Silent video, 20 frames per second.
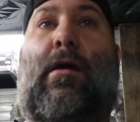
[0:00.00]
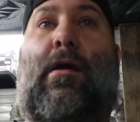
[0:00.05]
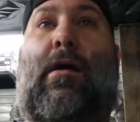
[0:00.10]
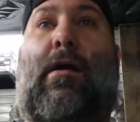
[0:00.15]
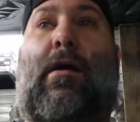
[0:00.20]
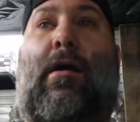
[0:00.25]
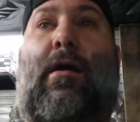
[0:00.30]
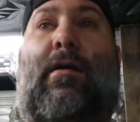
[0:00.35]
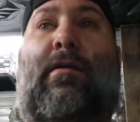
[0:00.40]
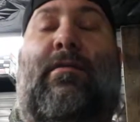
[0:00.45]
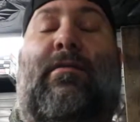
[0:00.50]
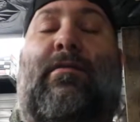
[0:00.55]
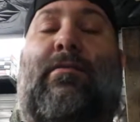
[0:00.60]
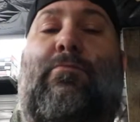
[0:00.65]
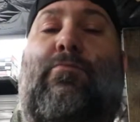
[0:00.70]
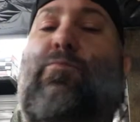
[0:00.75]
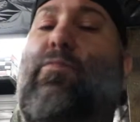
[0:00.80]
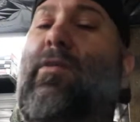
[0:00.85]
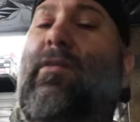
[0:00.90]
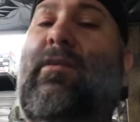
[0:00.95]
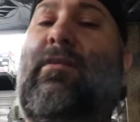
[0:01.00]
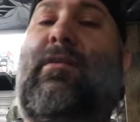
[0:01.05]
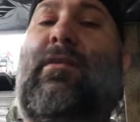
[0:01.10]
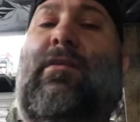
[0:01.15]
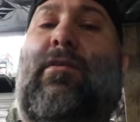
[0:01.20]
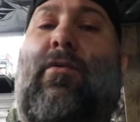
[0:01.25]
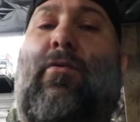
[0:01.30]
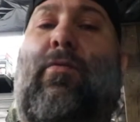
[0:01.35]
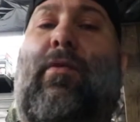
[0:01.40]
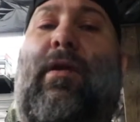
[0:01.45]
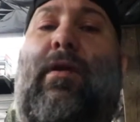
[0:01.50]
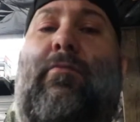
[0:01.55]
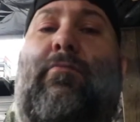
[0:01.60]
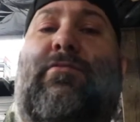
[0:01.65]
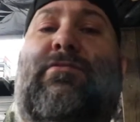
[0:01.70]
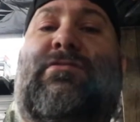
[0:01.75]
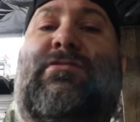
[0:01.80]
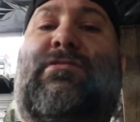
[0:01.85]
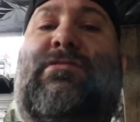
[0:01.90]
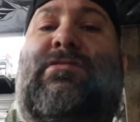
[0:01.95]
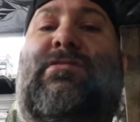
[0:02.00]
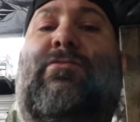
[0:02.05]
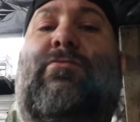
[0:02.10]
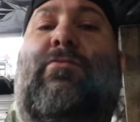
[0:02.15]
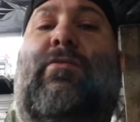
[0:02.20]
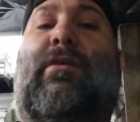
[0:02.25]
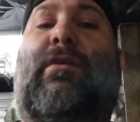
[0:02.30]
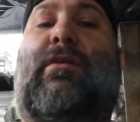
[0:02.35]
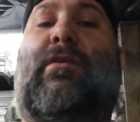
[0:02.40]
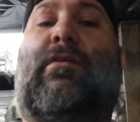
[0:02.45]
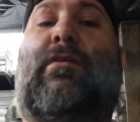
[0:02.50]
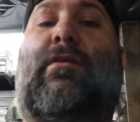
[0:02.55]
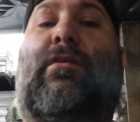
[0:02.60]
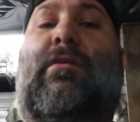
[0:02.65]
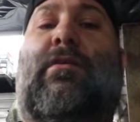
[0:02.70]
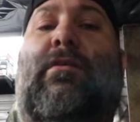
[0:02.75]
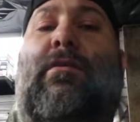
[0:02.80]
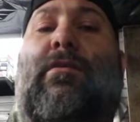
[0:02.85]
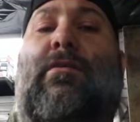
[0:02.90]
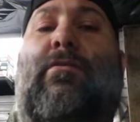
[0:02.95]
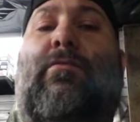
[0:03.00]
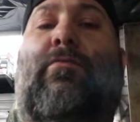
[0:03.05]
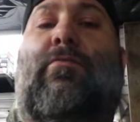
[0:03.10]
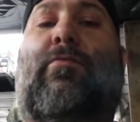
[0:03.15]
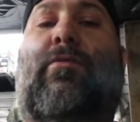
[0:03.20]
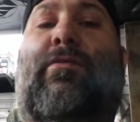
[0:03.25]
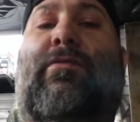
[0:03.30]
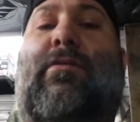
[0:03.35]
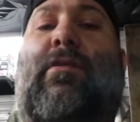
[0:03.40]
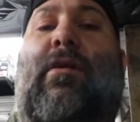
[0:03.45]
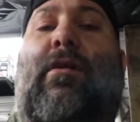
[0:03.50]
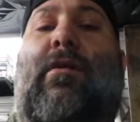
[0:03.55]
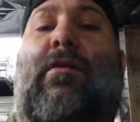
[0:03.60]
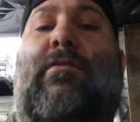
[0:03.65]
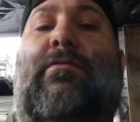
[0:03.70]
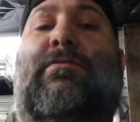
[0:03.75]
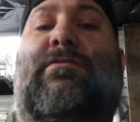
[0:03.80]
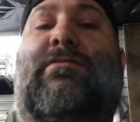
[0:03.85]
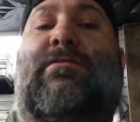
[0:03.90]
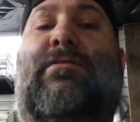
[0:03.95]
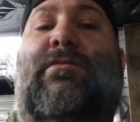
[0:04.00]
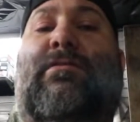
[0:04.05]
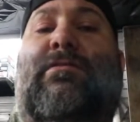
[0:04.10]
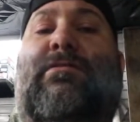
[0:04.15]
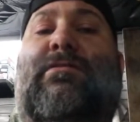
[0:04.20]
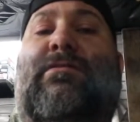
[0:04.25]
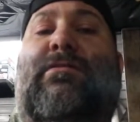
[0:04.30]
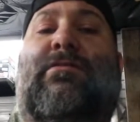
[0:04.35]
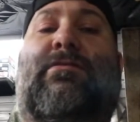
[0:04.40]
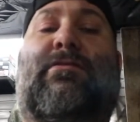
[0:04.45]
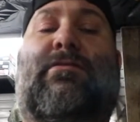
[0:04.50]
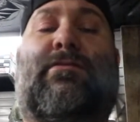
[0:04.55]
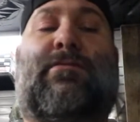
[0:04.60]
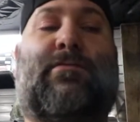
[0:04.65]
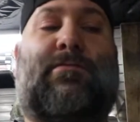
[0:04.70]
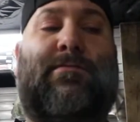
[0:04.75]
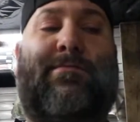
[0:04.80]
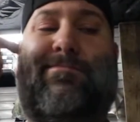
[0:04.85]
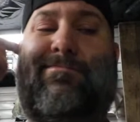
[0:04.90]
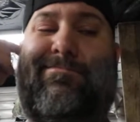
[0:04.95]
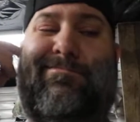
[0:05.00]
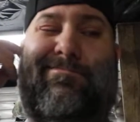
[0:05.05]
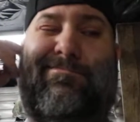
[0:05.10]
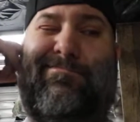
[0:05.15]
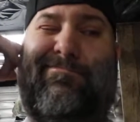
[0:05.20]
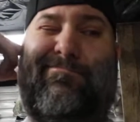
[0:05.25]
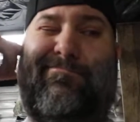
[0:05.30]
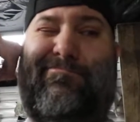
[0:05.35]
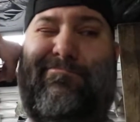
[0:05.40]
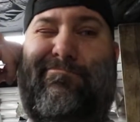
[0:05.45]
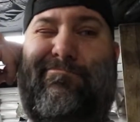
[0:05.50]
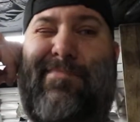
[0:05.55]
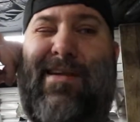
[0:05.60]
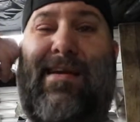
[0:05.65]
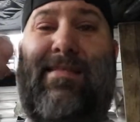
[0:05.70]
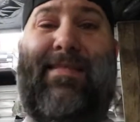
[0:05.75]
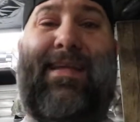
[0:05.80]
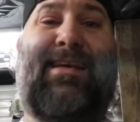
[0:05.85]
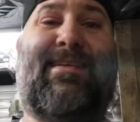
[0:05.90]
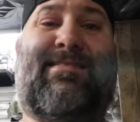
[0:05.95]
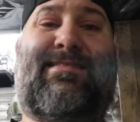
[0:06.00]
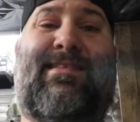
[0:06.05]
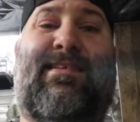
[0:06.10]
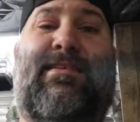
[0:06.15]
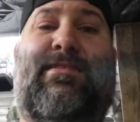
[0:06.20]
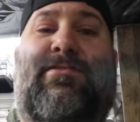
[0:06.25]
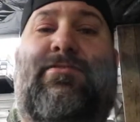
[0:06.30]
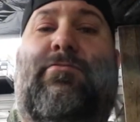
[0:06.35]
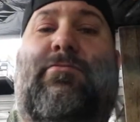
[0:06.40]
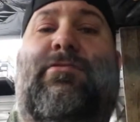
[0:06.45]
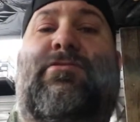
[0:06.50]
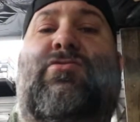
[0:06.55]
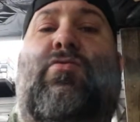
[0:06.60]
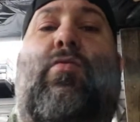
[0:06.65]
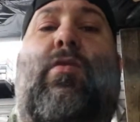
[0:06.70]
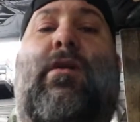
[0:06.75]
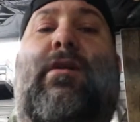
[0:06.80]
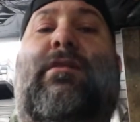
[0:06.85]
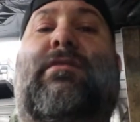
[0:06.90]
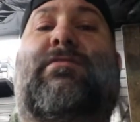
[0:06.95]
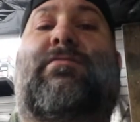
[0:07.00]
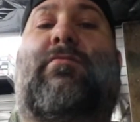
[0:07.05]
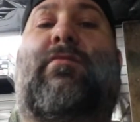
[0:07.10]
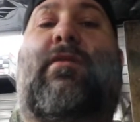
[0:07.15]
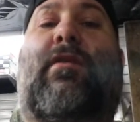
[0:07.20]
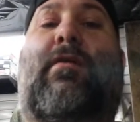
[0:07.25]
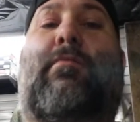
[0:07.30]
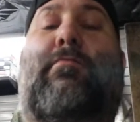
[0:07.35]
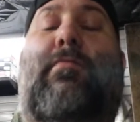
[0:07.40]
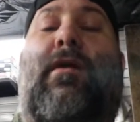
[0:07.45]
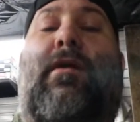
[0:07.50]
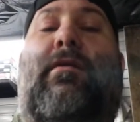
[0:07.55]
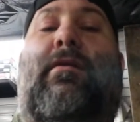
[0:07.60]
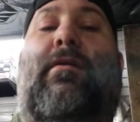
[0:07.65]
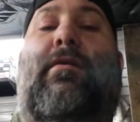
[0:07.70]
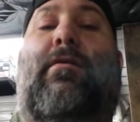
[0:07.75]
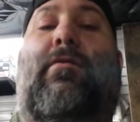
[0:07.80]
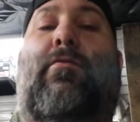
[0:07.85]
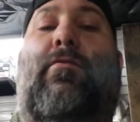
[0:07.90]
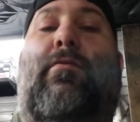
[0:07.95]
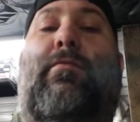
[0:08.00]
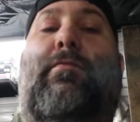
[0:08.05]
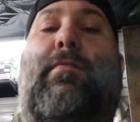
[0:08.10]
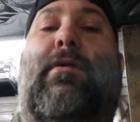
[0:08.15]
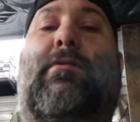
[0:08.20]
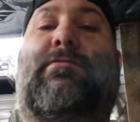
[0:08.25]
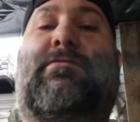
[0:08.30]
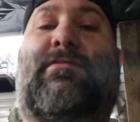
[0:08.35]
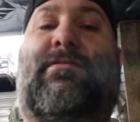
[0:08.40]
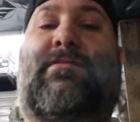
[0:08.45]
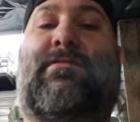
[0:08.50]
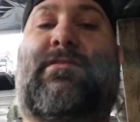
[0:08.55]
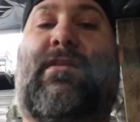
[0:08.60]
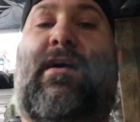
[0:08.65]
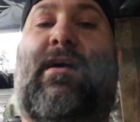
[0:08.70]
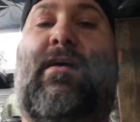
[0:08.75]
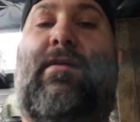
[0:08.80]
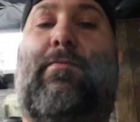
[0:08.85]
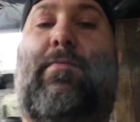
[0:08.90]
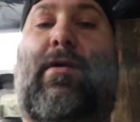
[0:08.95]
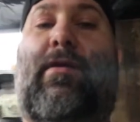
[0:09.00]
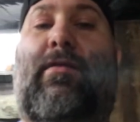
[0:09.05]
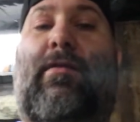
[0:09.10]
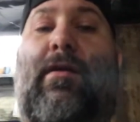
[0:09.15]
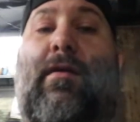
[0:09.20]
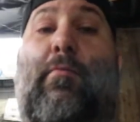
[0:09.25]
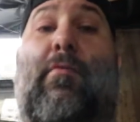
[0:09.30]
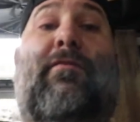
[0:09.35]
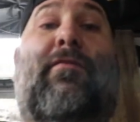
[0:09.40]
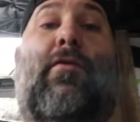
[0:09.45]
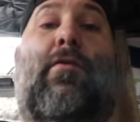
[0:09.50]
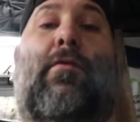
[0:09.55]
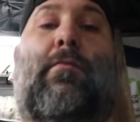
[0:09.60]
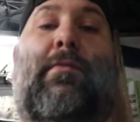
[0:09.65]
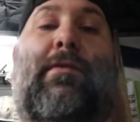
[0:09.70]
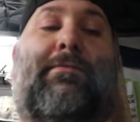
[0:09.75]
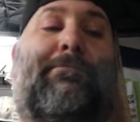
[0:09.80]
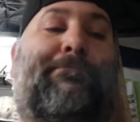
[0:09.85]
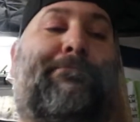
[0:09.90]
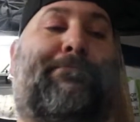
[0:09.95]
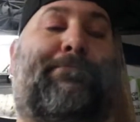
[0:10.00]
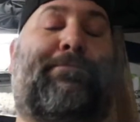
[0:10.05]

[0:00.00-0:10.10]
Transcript: I really didn't know what I was doing with cars until my late teens, early 20s, when I met an old Maltese guy by the name of Herman.